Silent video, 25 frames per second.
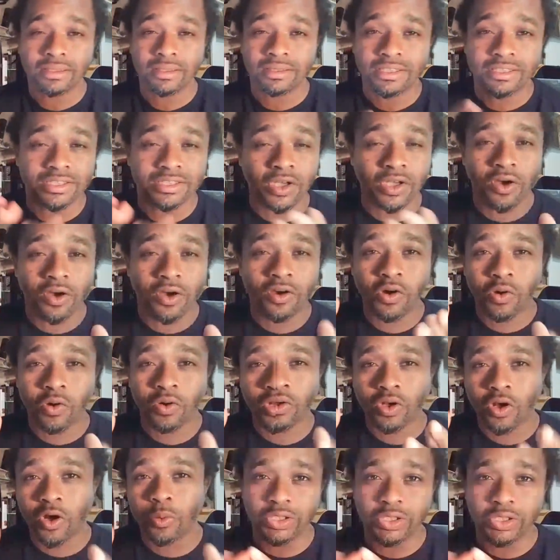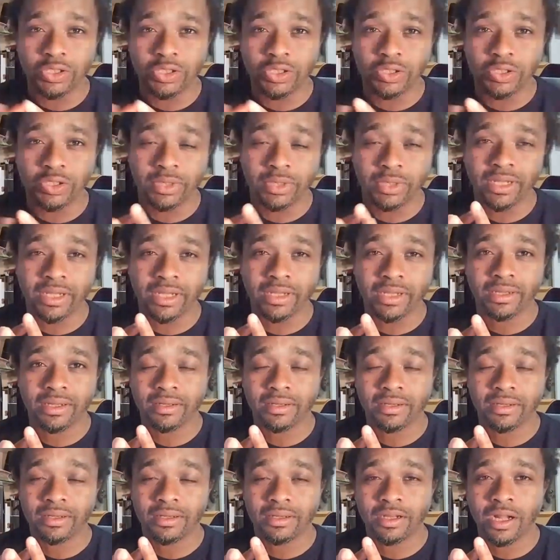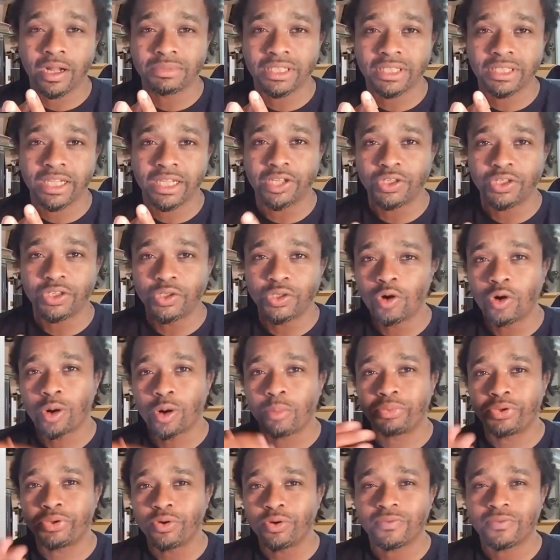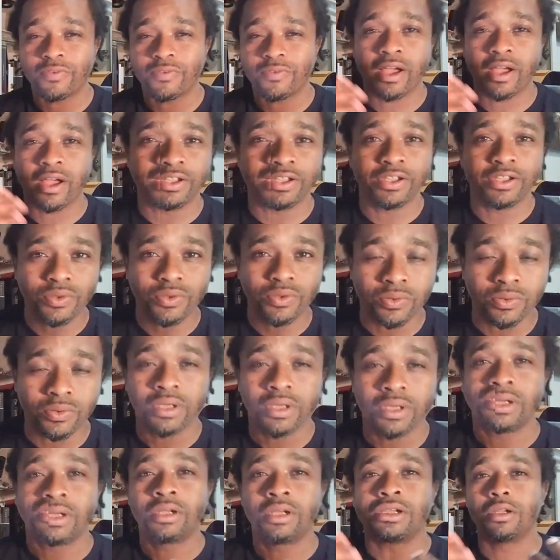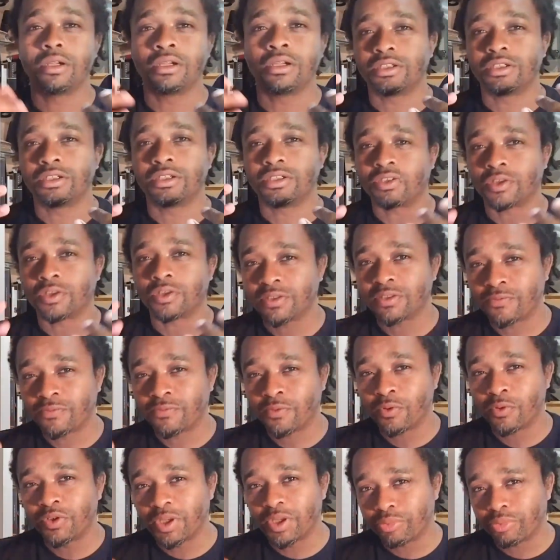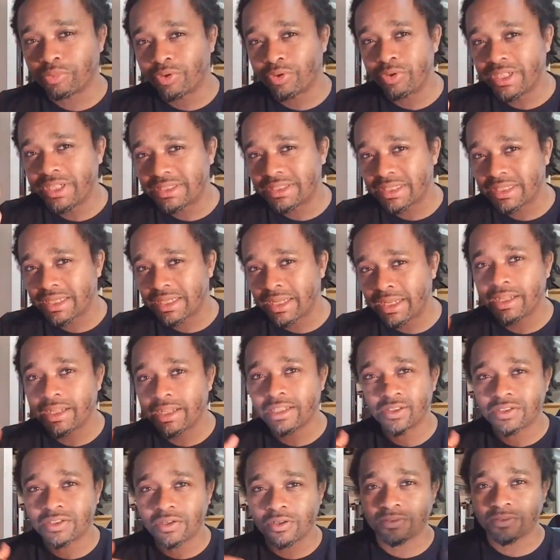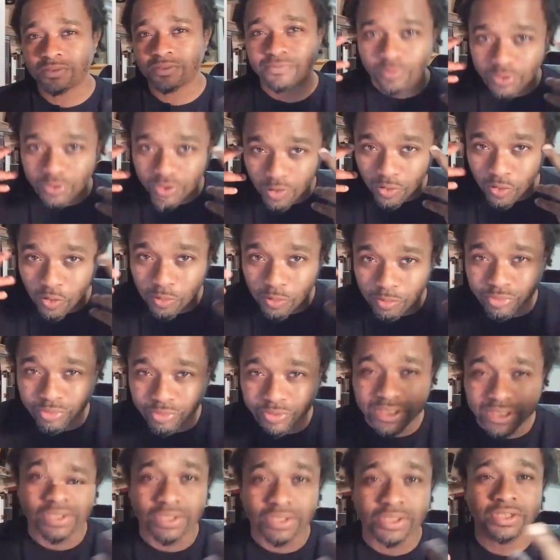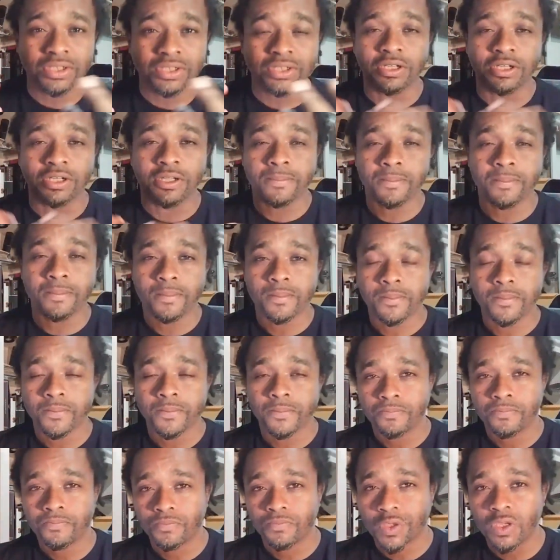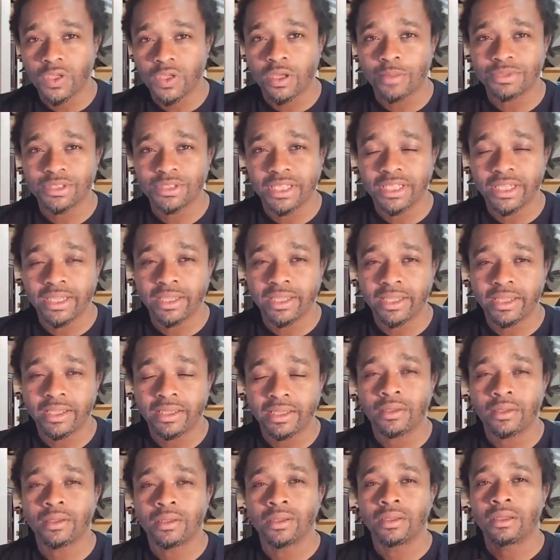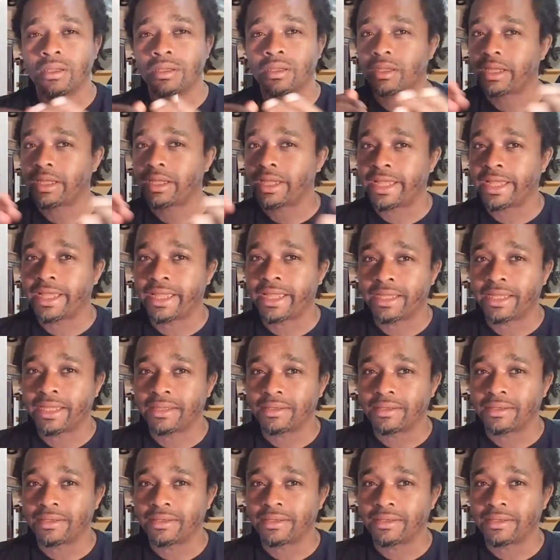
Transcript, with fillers: this is all going on within you, man. You know what I'm saying? You are purifying you. Searching for your priest king and searching for your own priesthood. You know what I'm saying? And